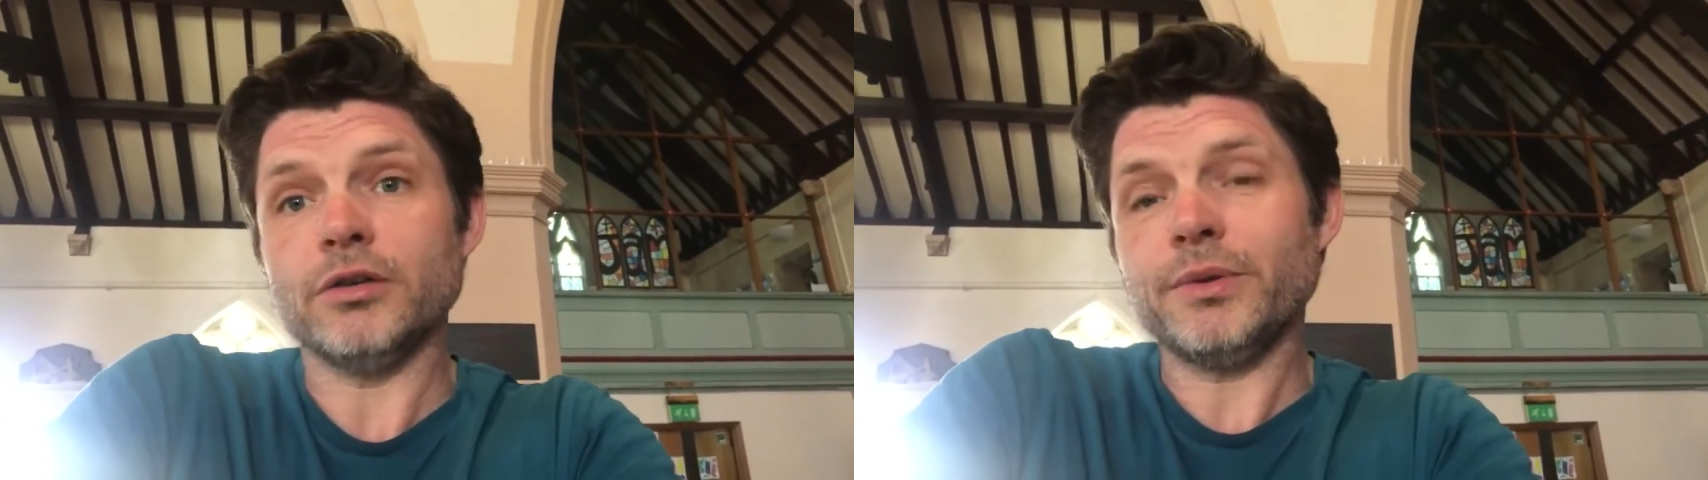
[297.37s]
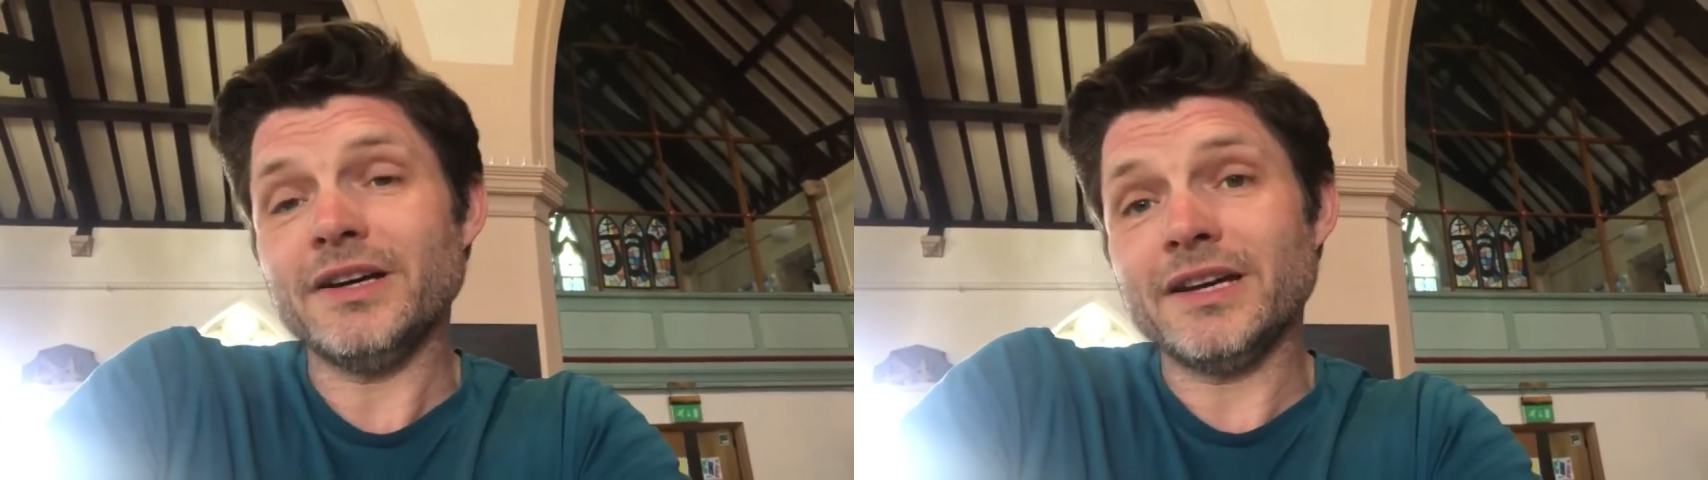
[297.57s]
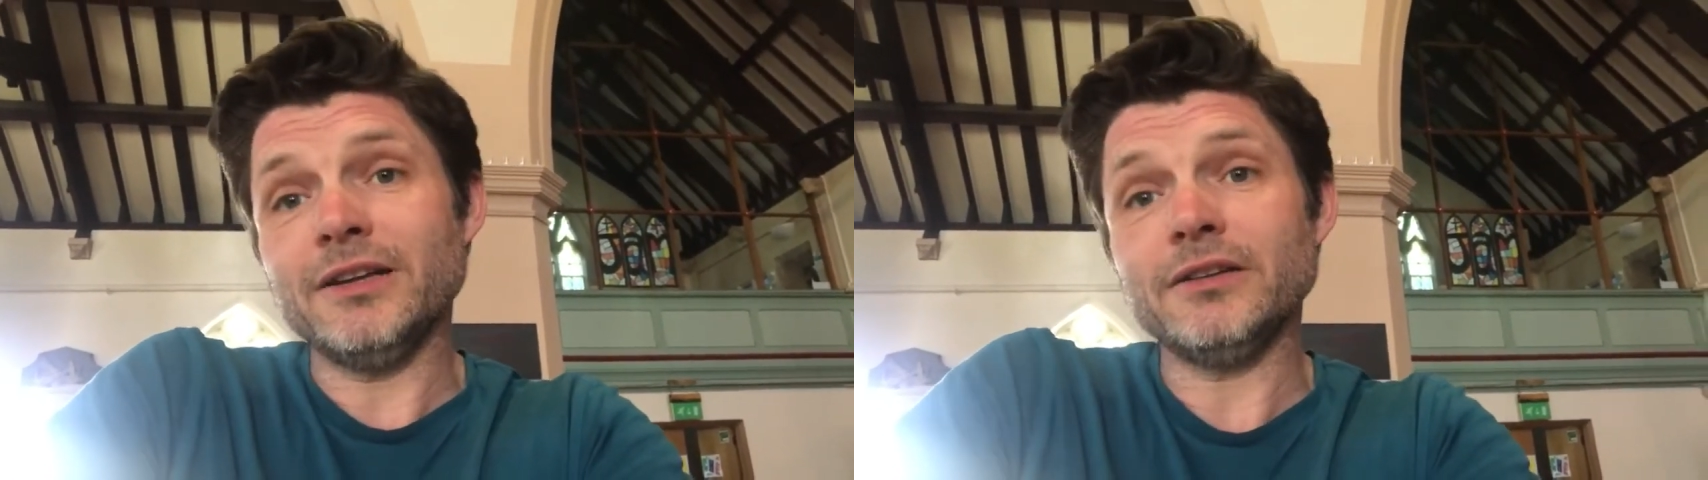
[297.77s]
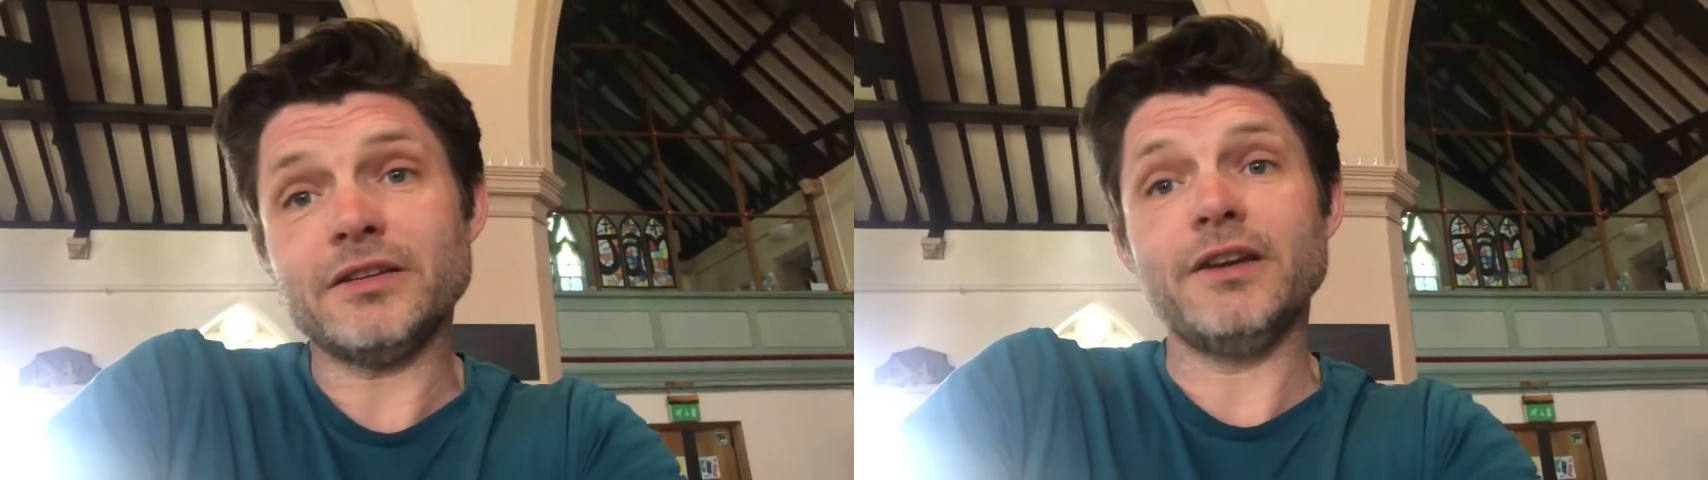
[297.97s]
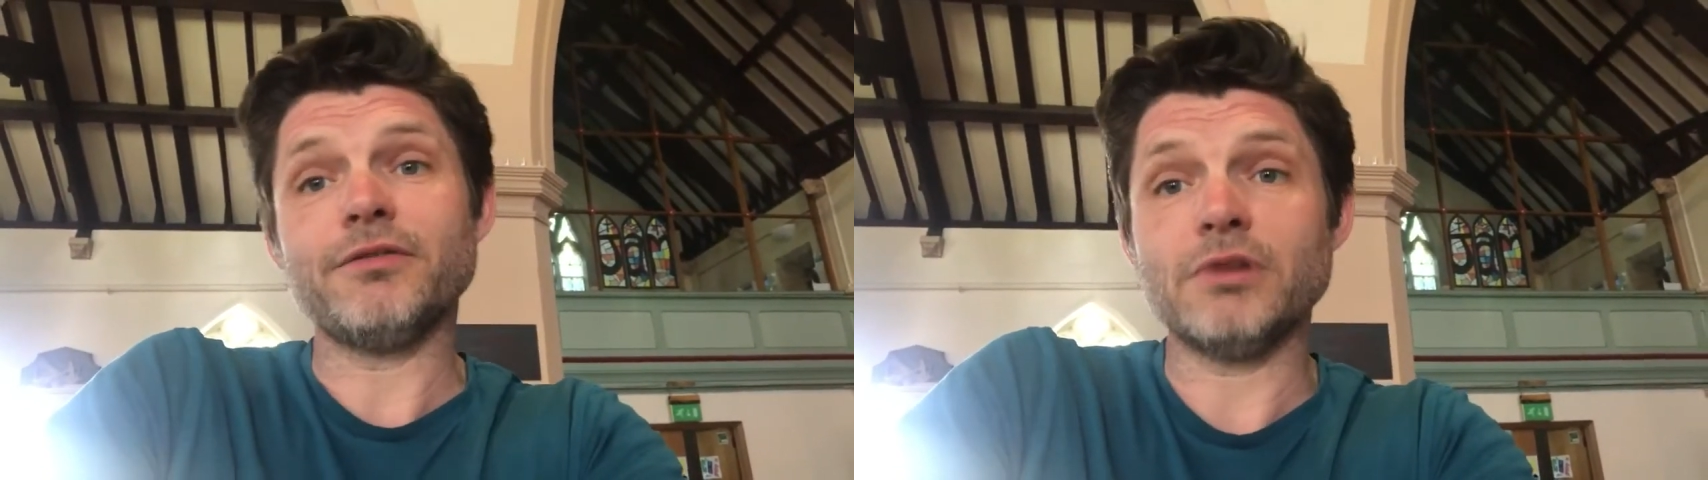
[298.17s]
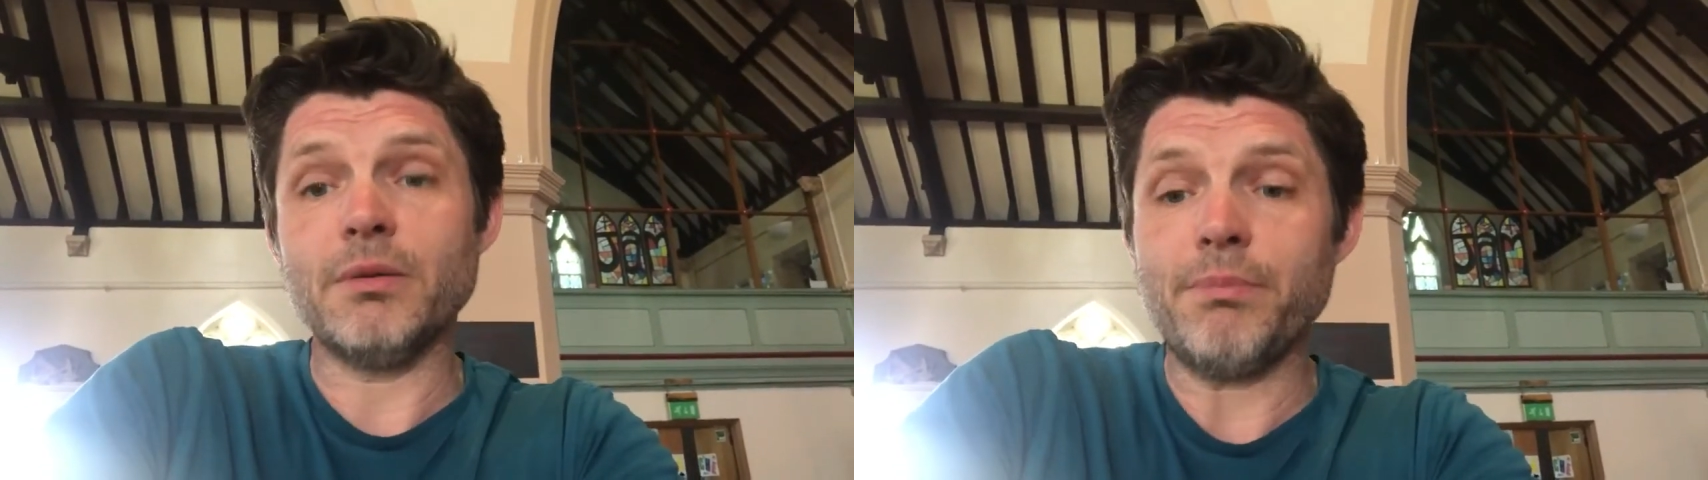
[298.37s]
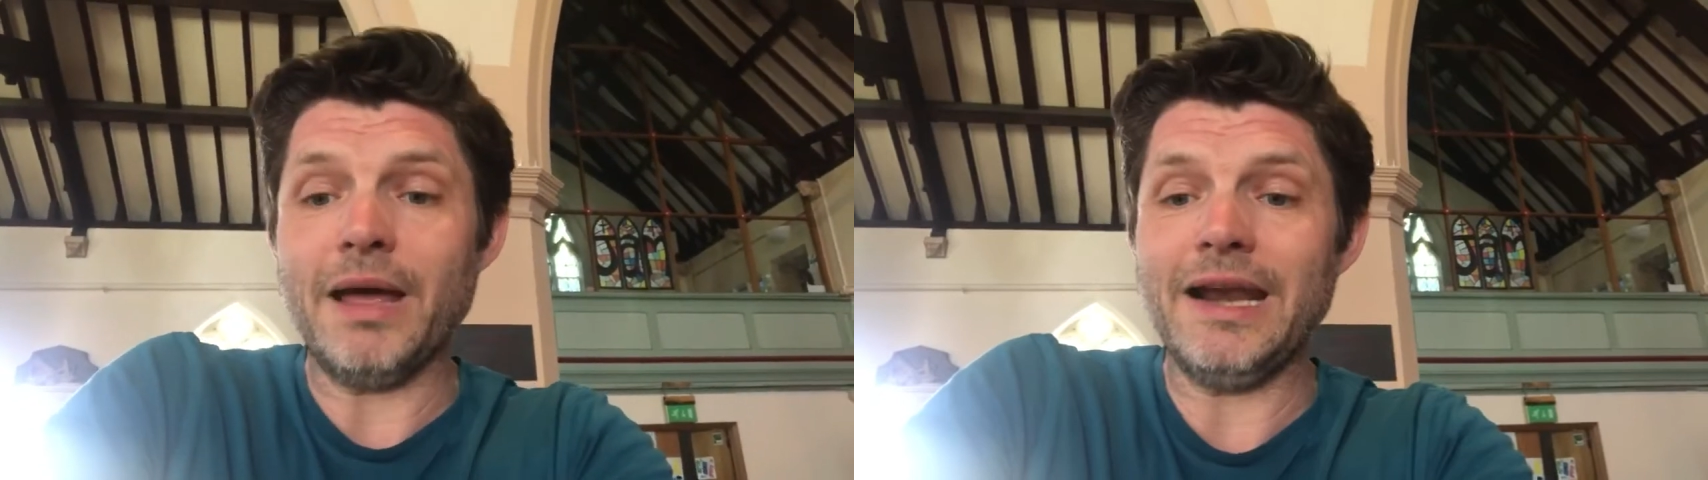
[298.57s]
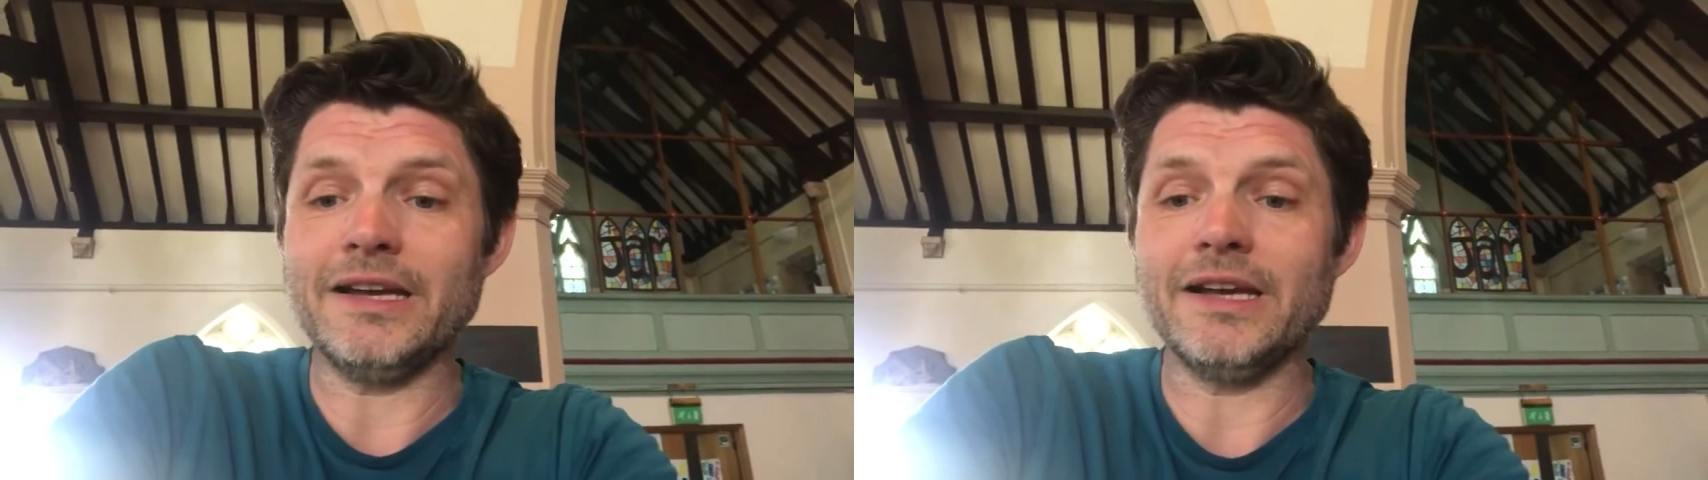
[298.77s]
We are guilty of
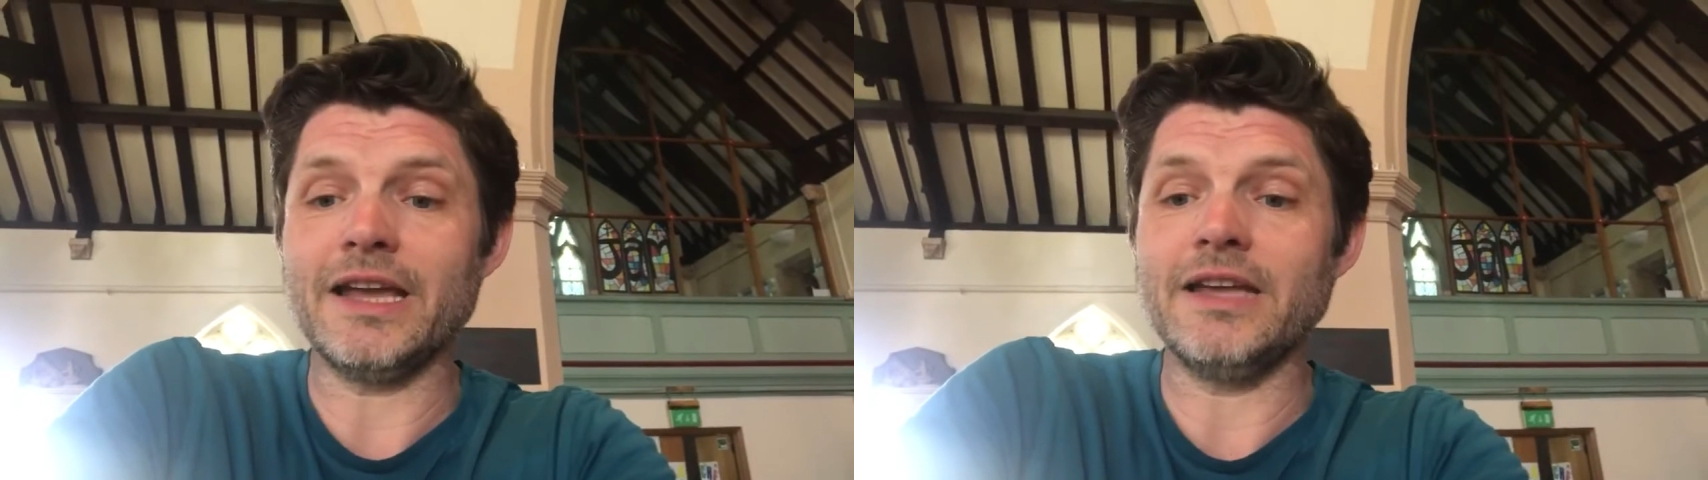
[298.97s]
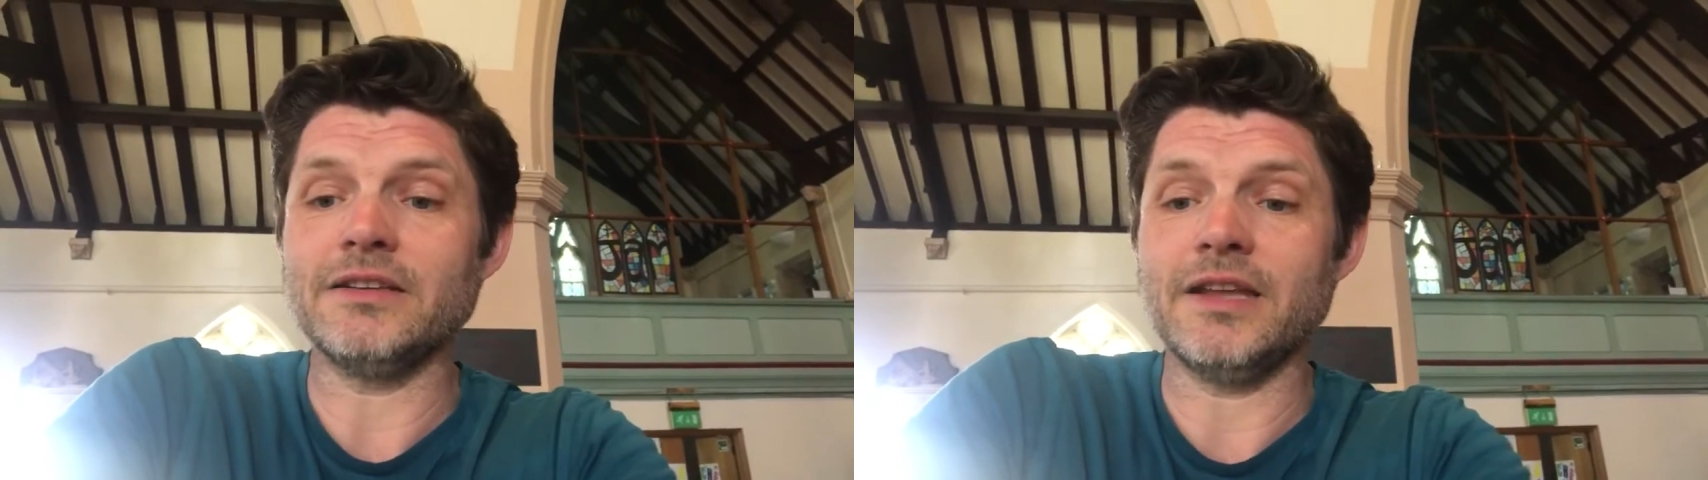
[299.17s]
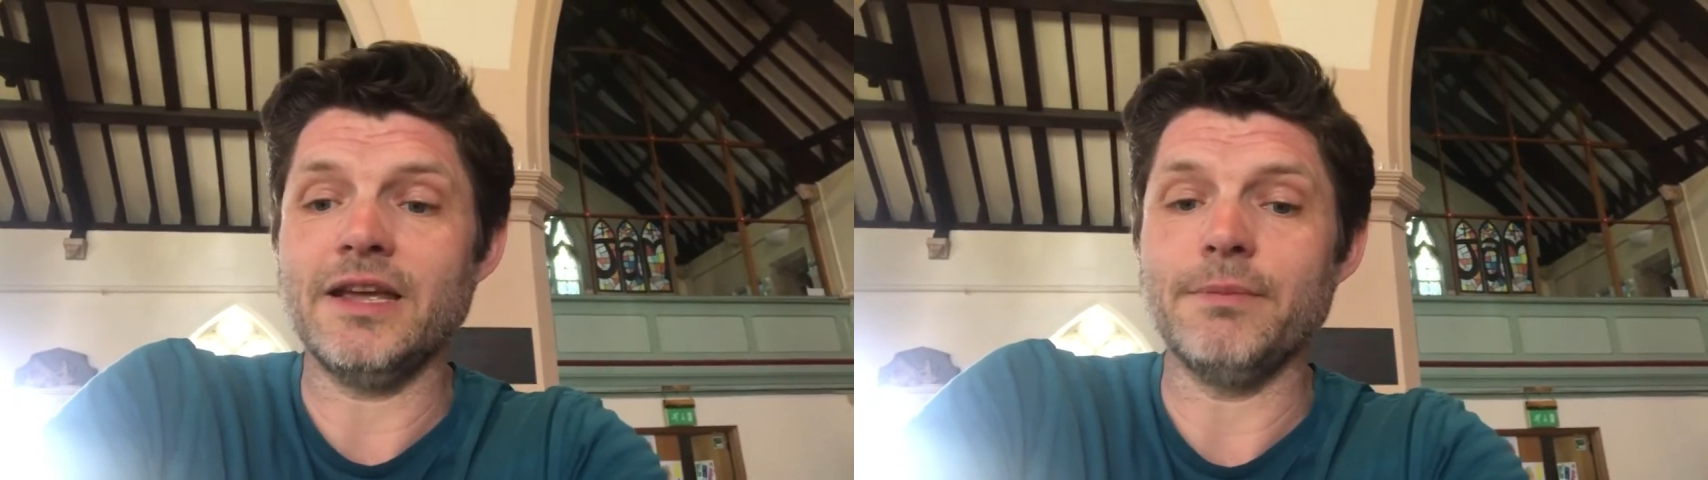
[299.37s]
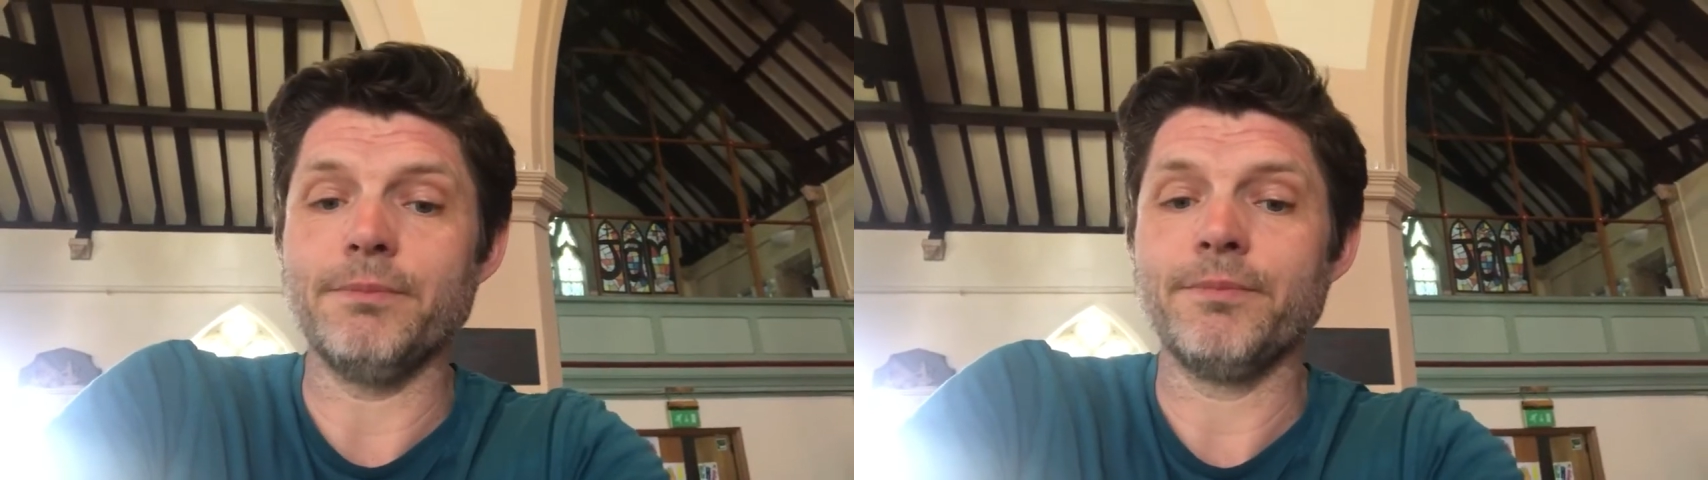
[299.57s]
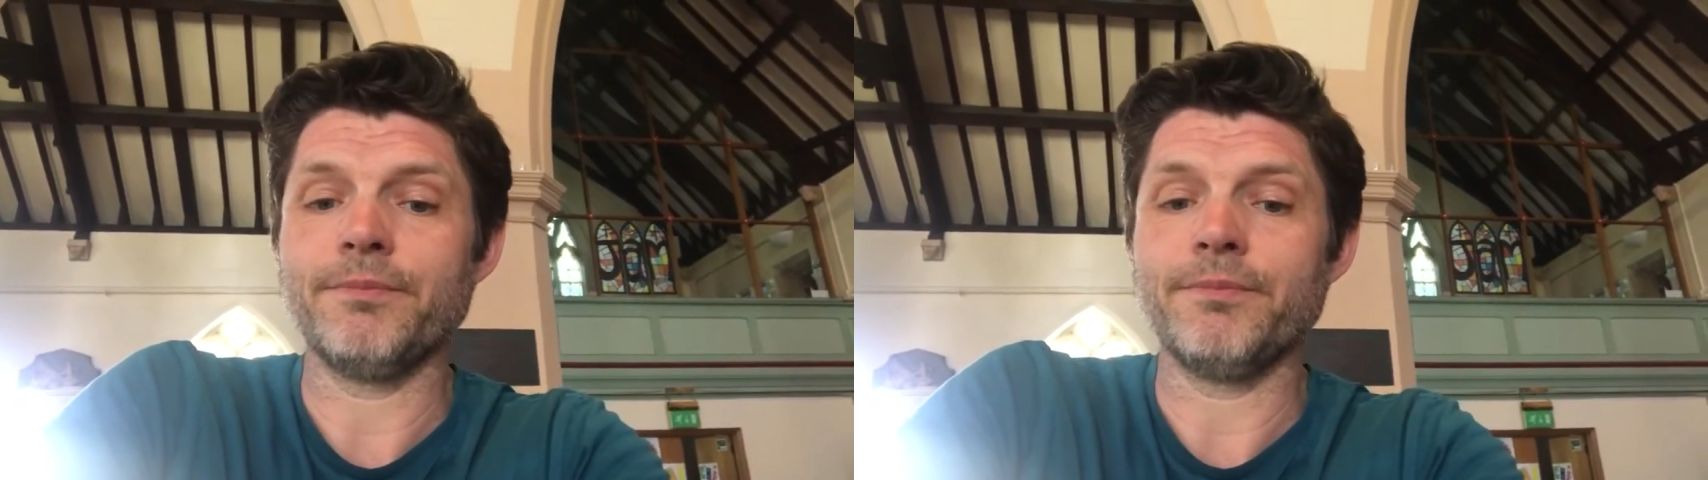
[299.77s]
rebelling against him.